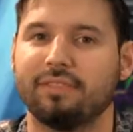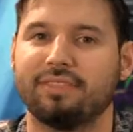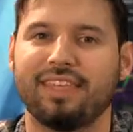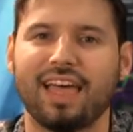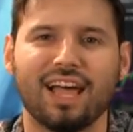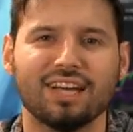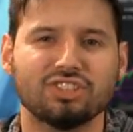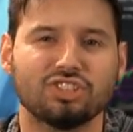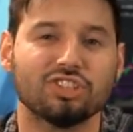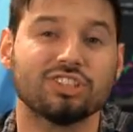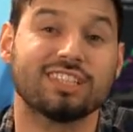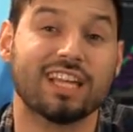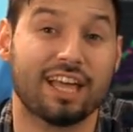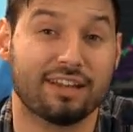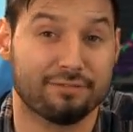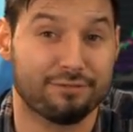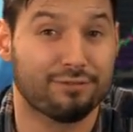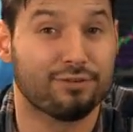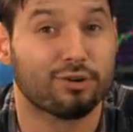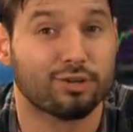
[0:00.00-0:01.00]
But that's just
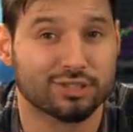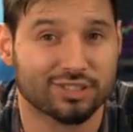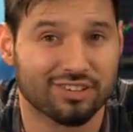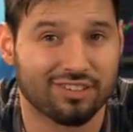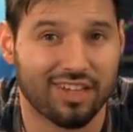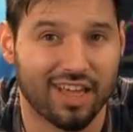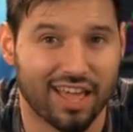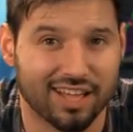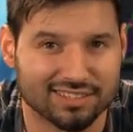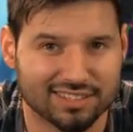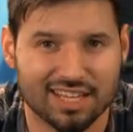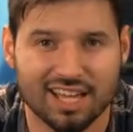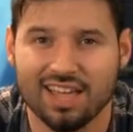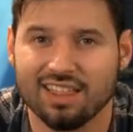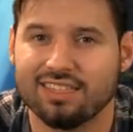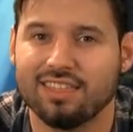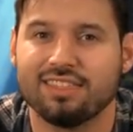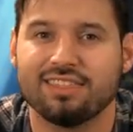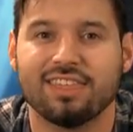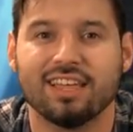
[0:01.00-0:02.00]
at first glance.
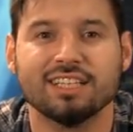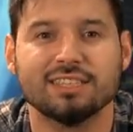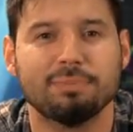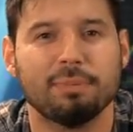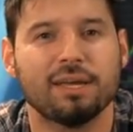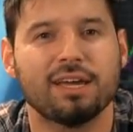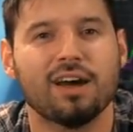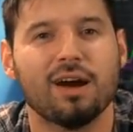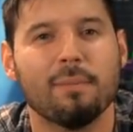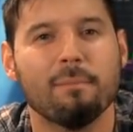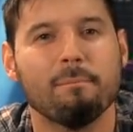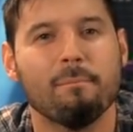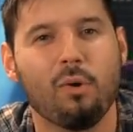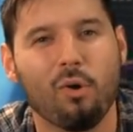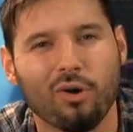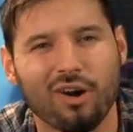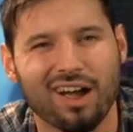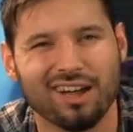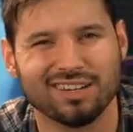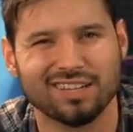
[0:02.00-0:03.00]
The things become
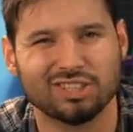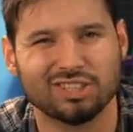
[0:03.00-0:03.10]
more